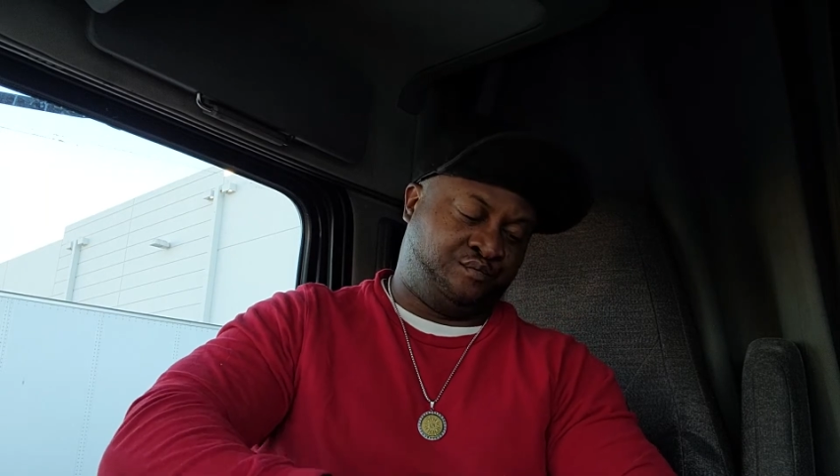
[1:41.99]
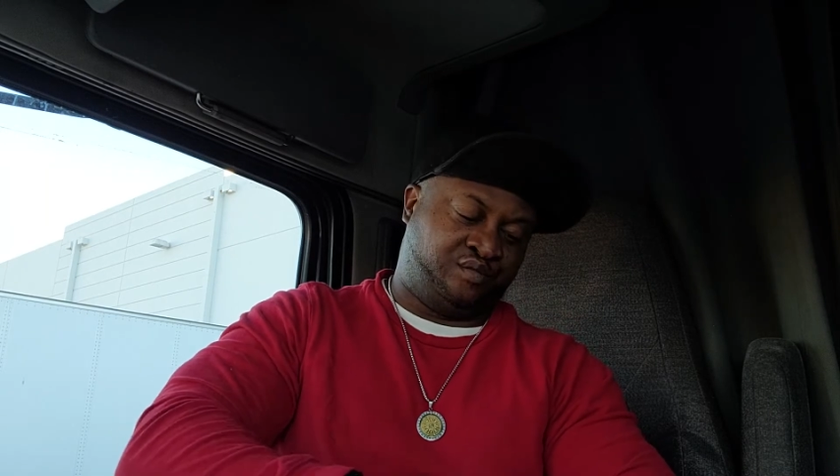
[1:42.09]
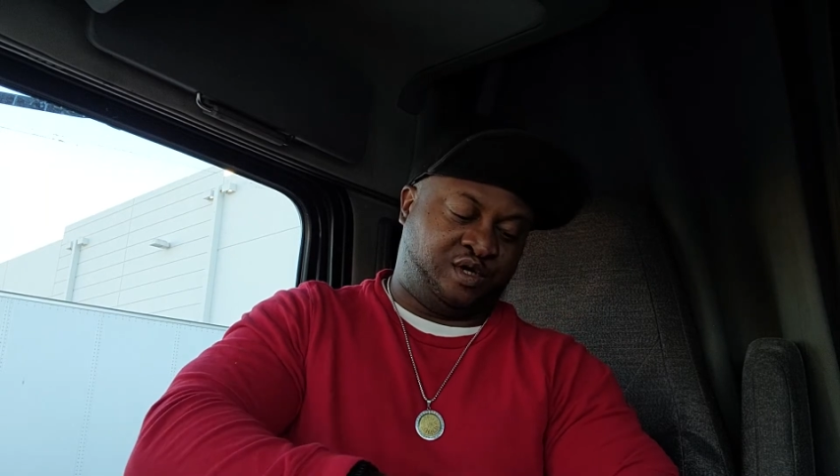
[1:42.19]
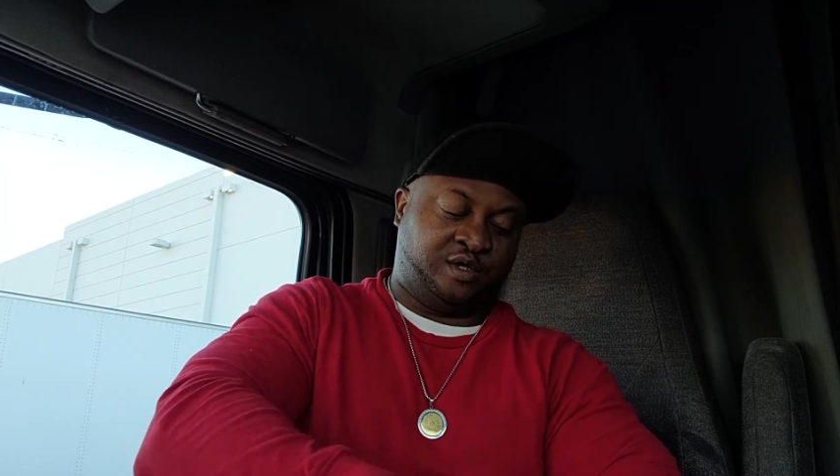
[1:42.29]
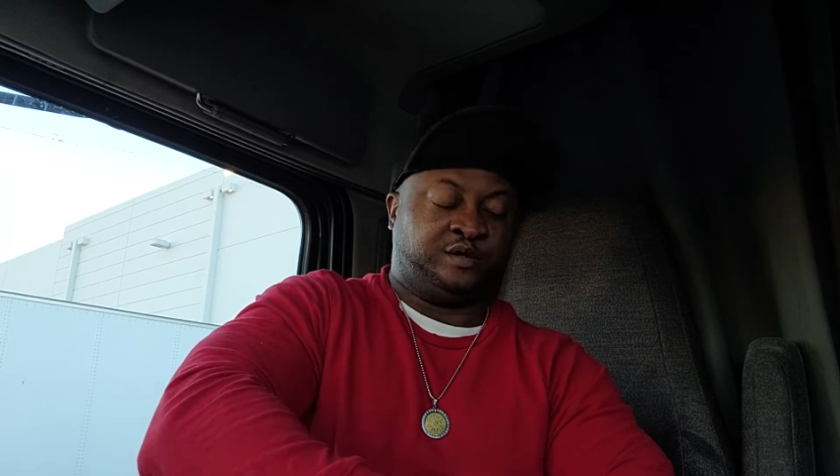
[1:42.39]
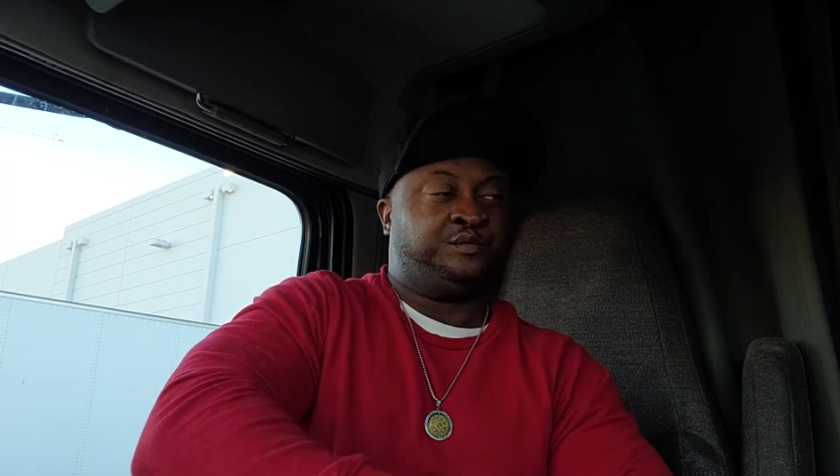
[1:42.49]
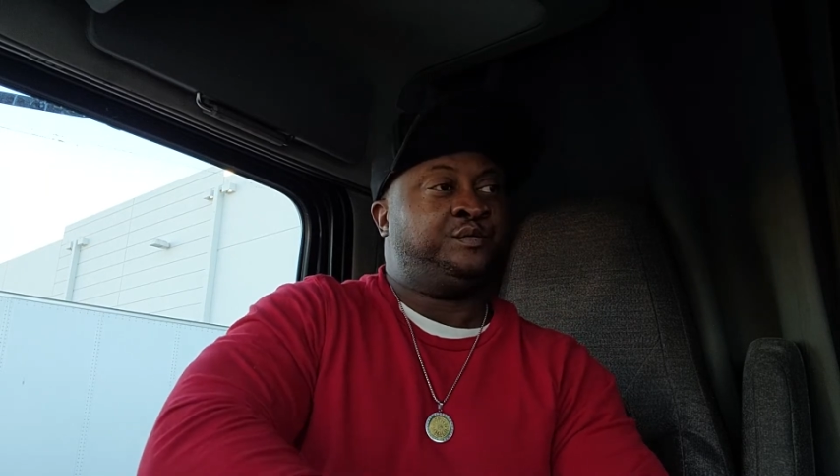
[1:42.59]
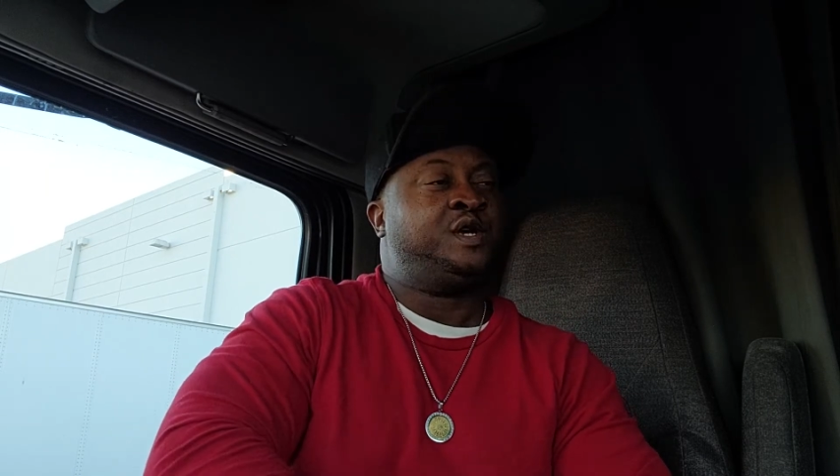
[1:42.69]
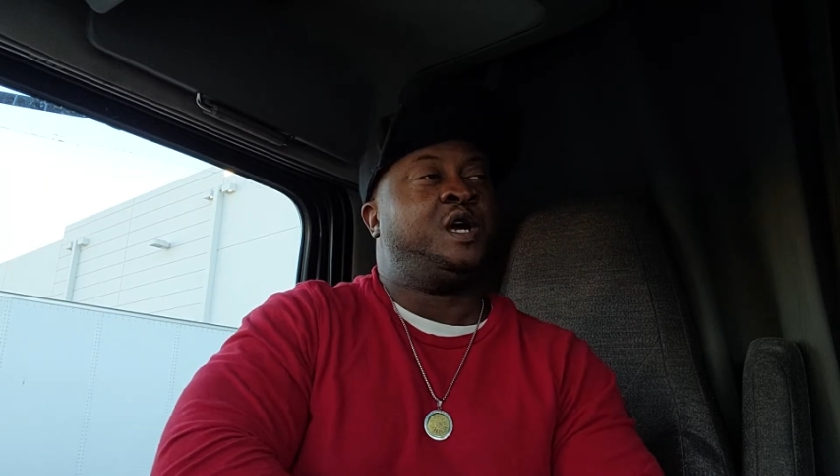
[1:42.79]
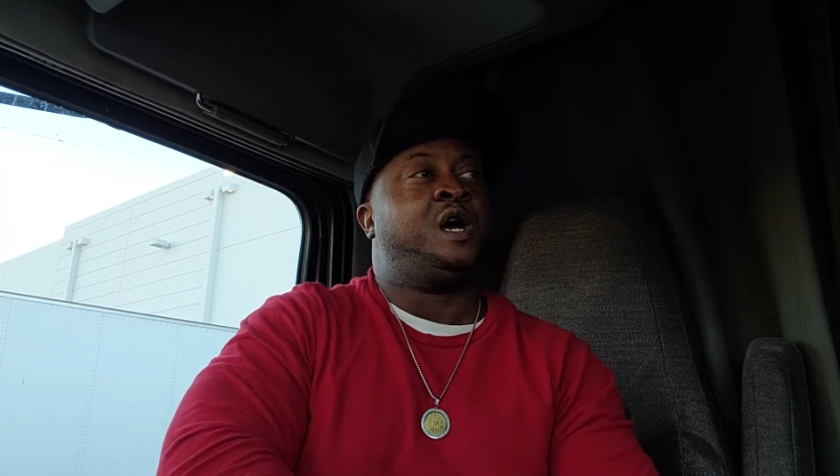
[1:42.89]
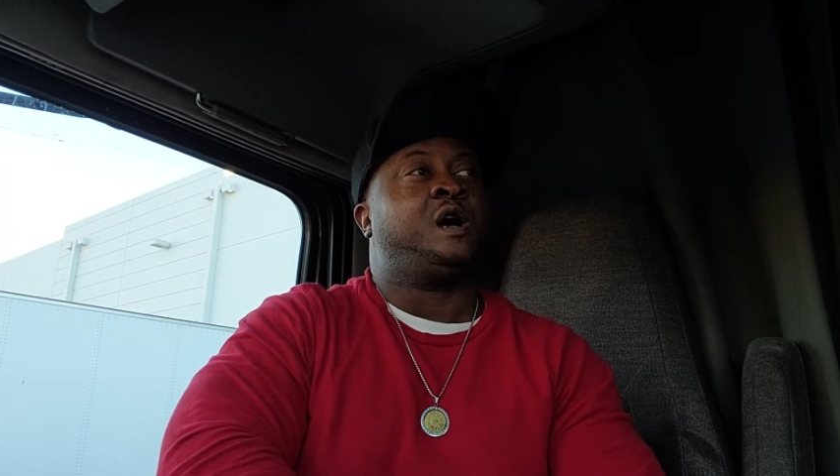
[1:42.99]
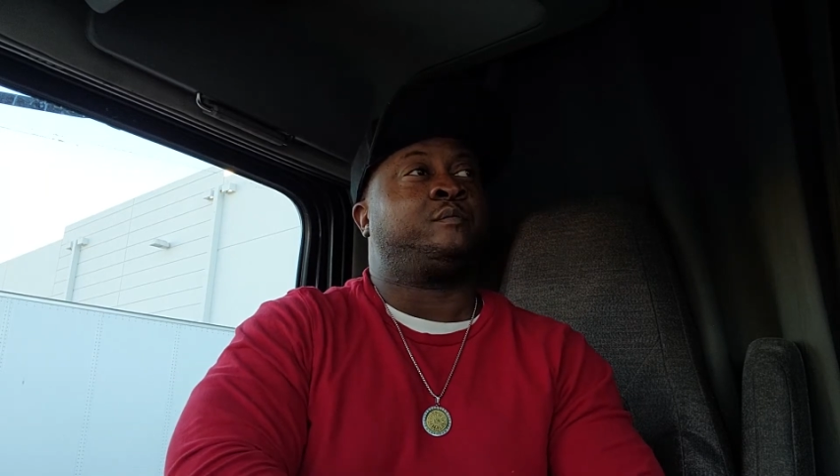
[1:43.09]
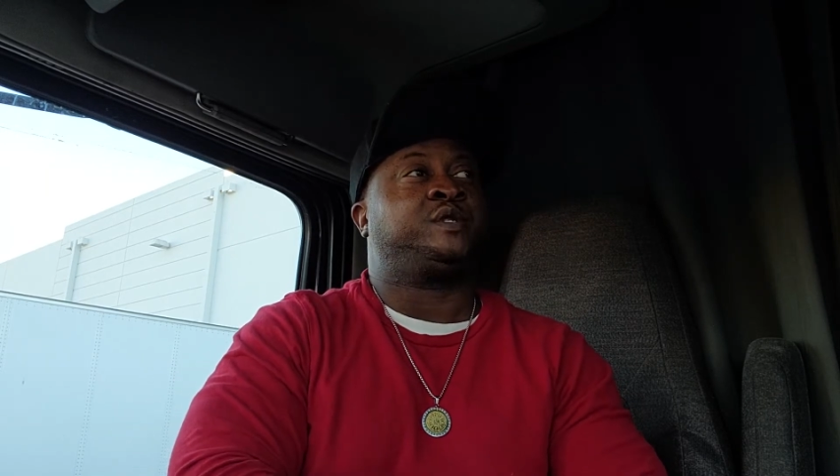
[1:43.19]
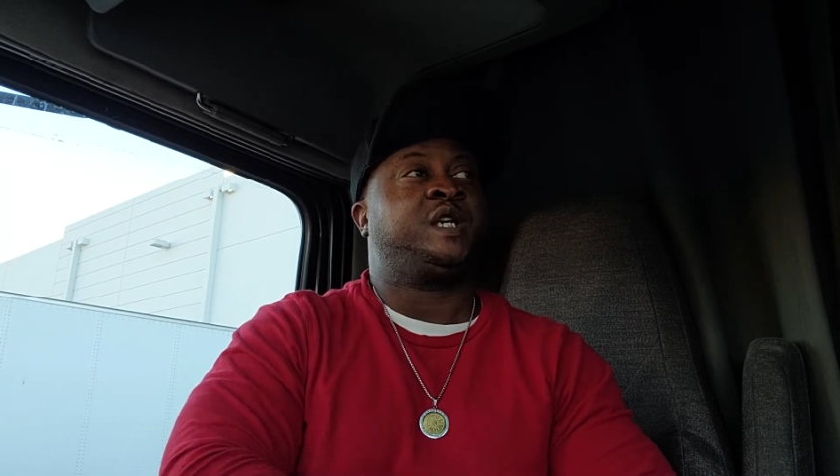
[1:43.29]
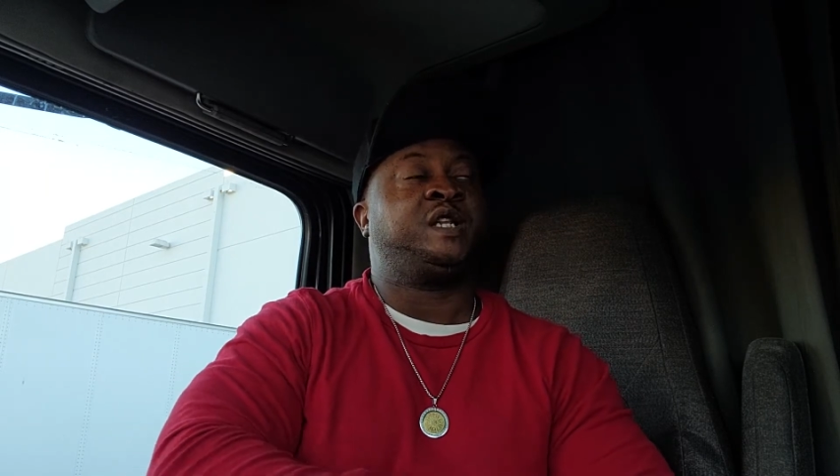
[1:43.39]
but I'm
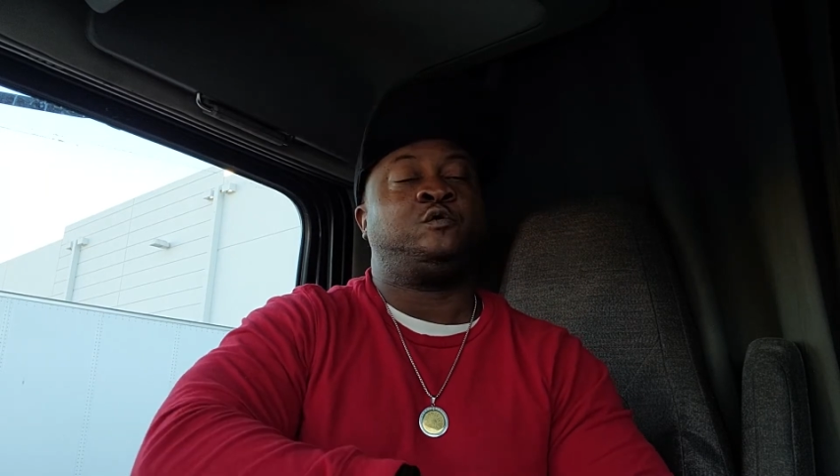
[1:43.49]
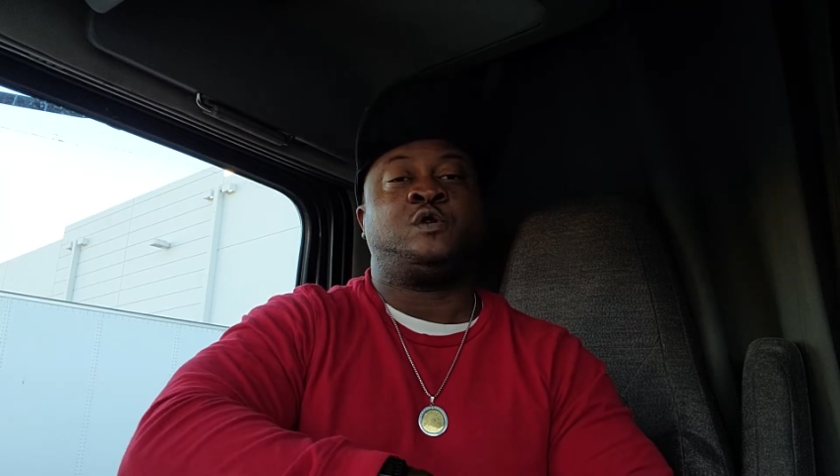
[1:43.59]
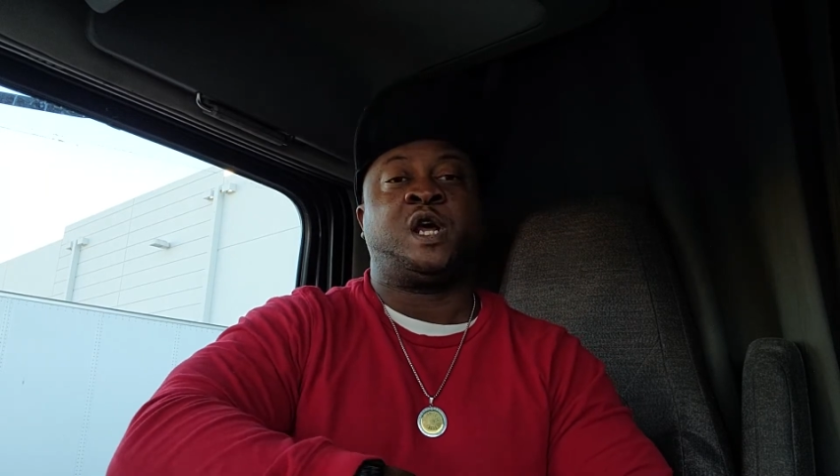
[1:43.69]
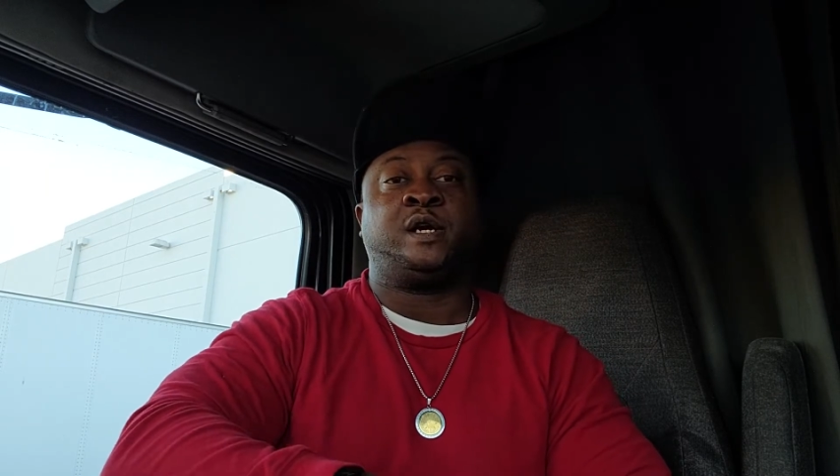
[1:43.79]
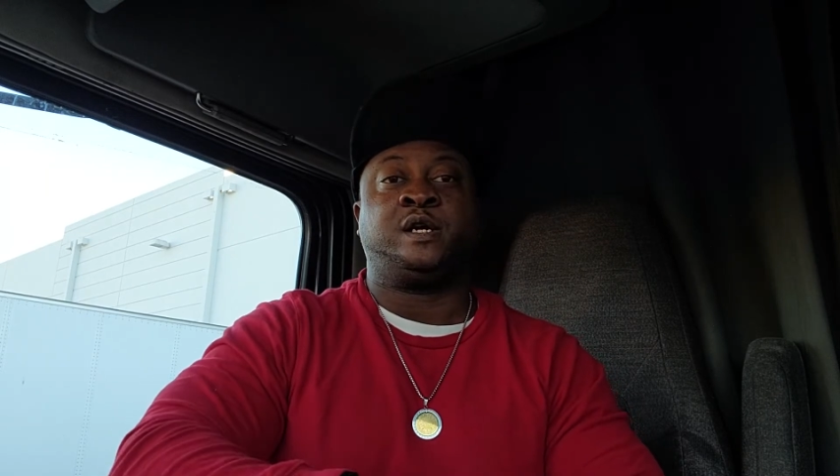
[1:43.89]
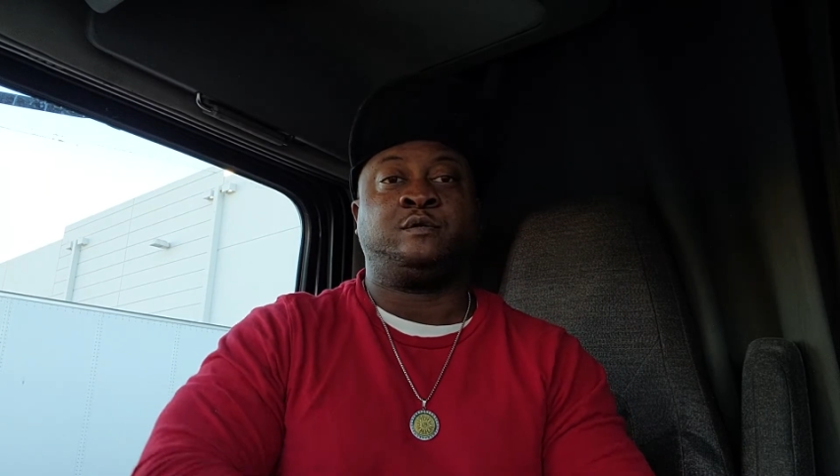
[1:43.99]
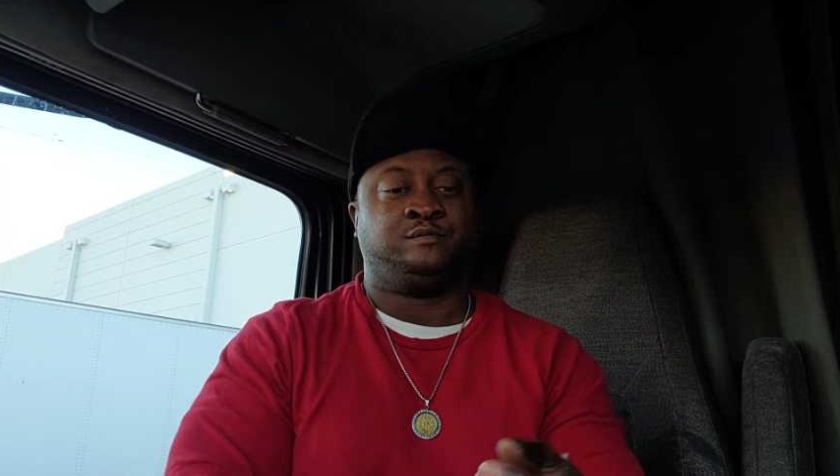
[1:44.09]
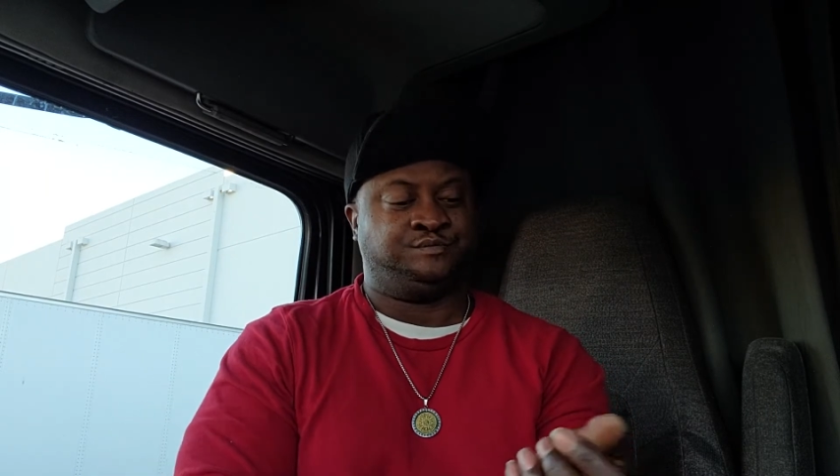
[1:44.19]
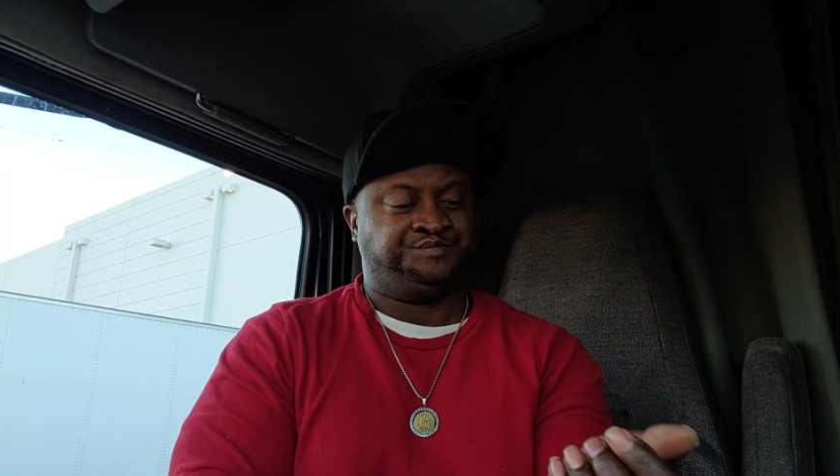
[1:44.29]
telling you what I know.